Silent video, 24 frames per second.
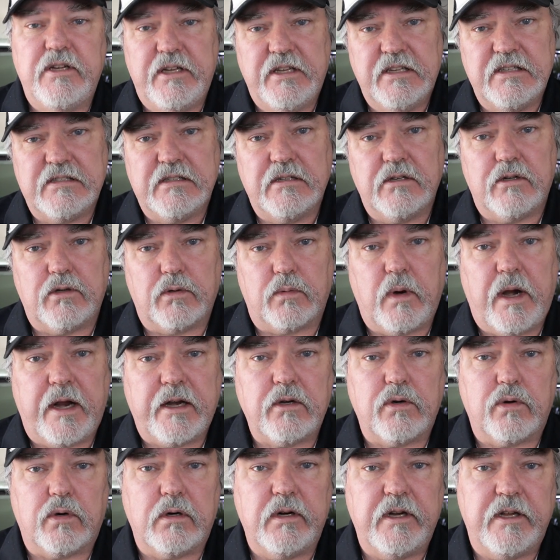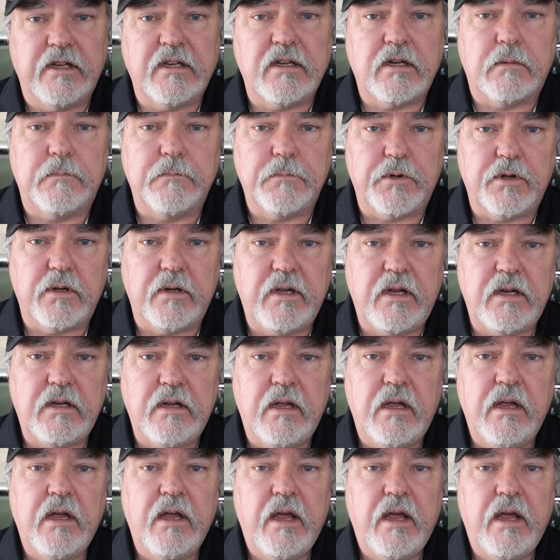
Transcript: isn't correct or incomplete,